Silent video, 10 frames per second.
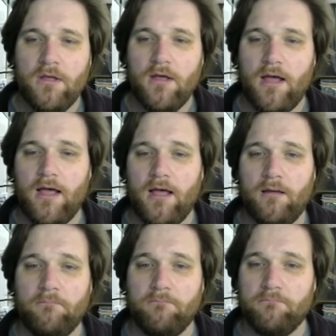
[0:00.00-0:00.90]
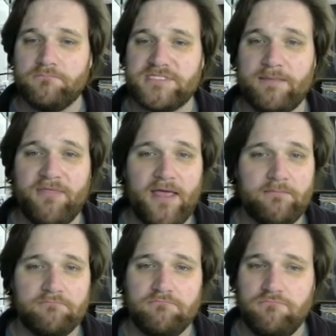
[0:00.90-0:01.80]
Same
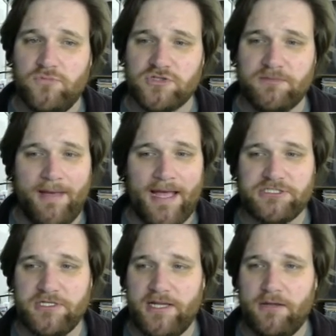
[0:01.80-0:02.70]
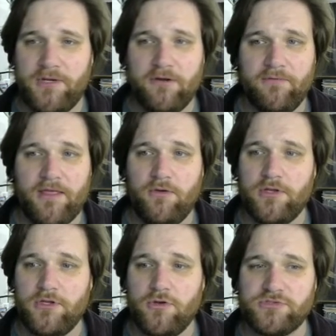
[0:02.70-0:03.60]
thing. There's a matching down here that you
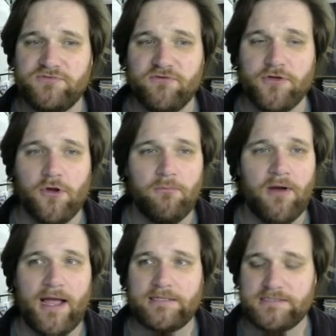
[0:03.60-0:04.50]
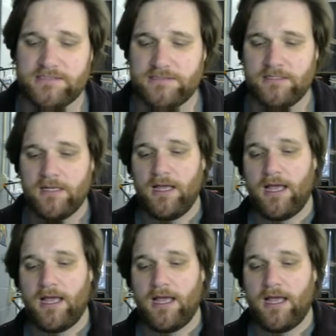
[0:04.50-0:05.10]
can use for your practice.